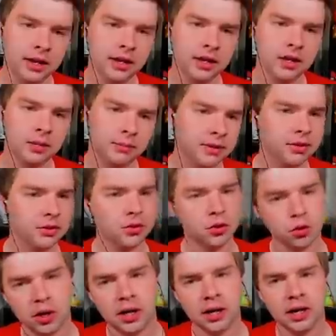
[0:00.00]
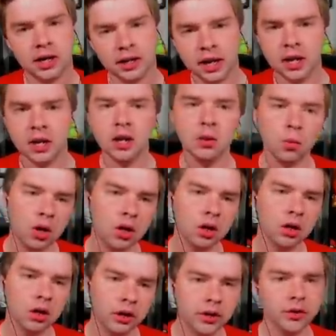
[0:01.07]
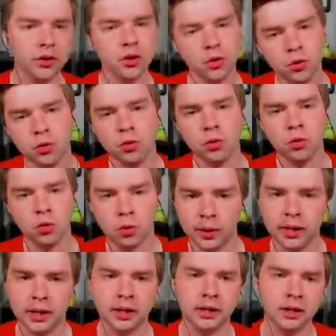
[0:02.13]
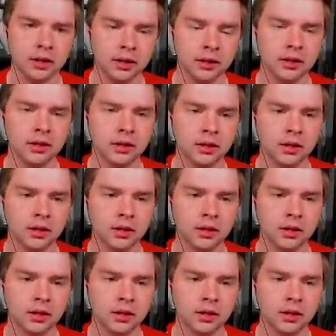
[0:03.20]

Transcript: Hey, Mister Dragon, what are you doing?